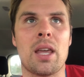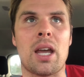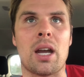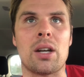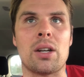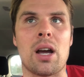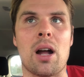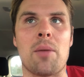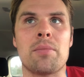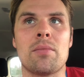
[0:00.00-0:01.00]
And
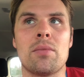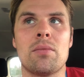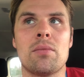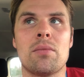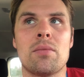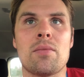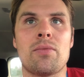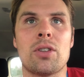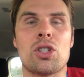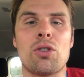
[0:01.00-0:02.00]

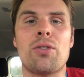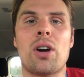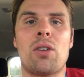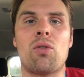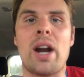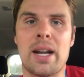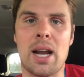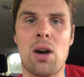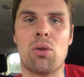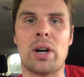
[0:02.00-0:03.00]
so far, right
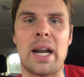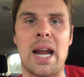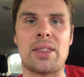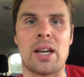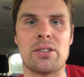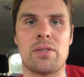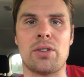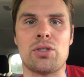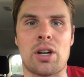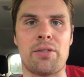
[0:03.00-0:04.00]
now, we're at 8,000
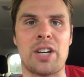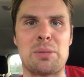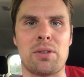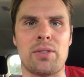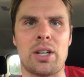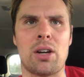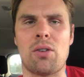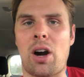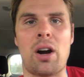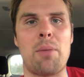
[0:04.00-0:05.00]
views on our Facebook video.